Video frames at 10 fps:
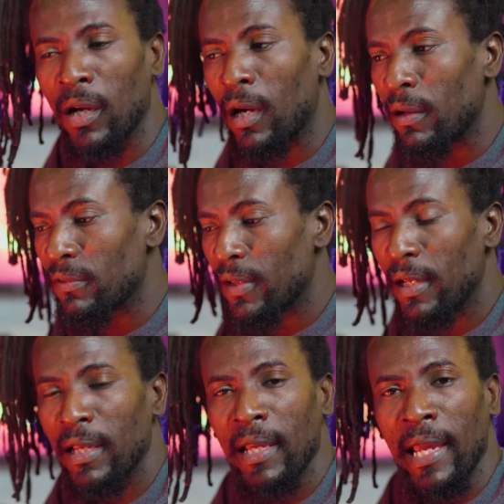off,
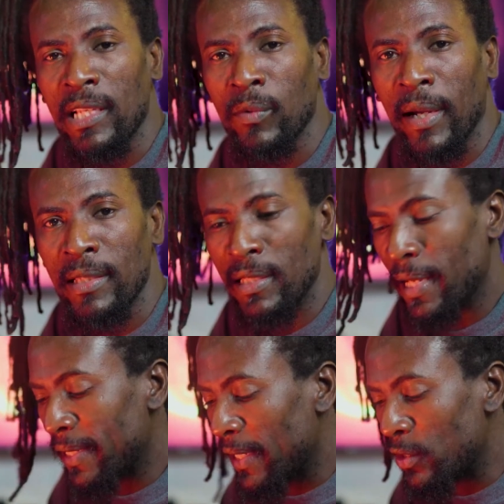
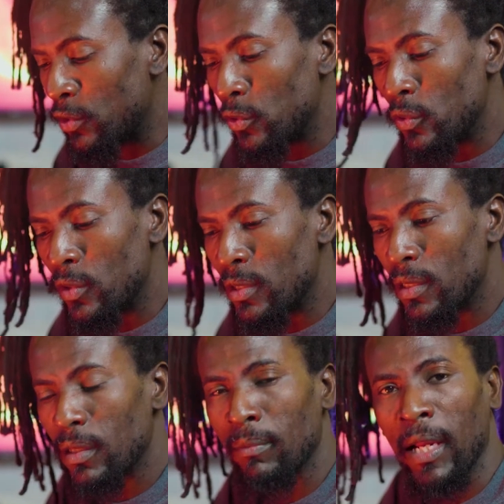XYZ, I can
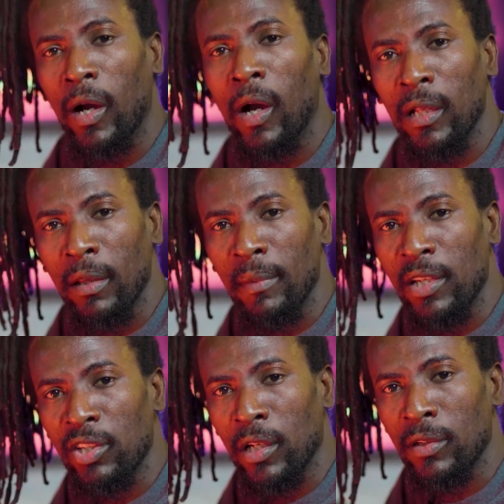use my
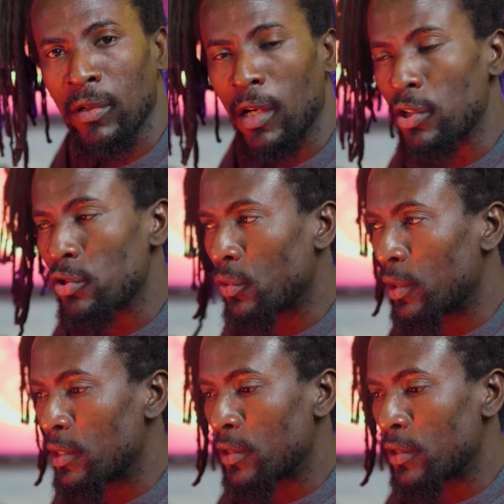automation to control it.